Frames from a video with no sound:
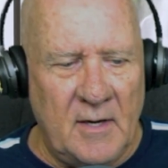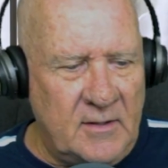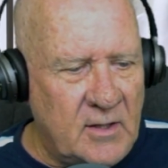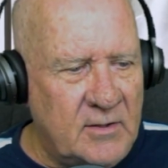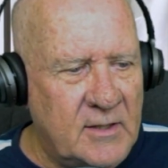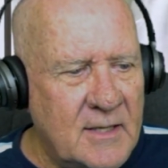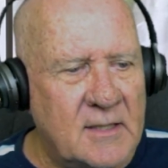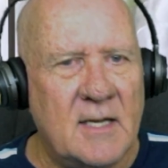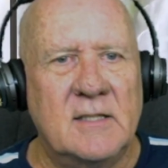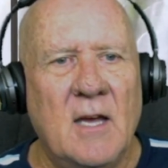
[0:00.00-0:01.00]
So she
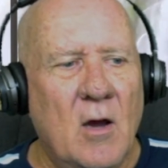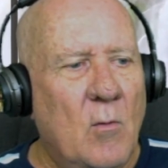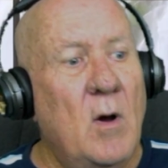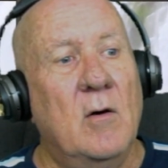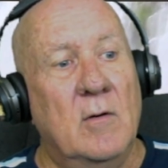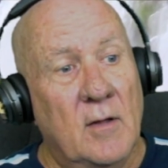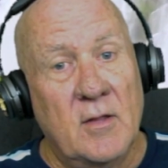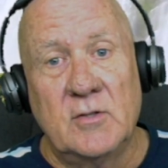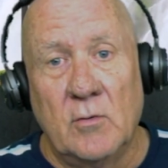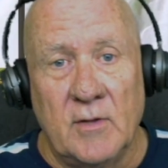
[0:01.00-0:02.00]
says, well,
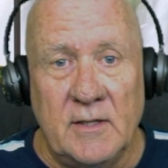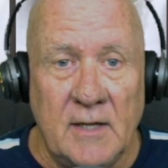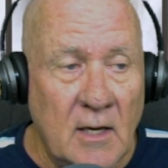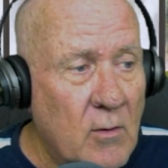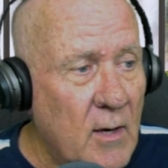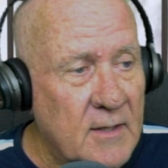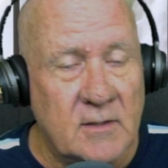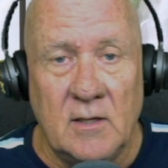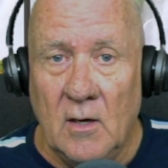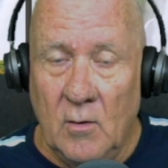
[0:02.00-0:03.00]
there's all these inquests.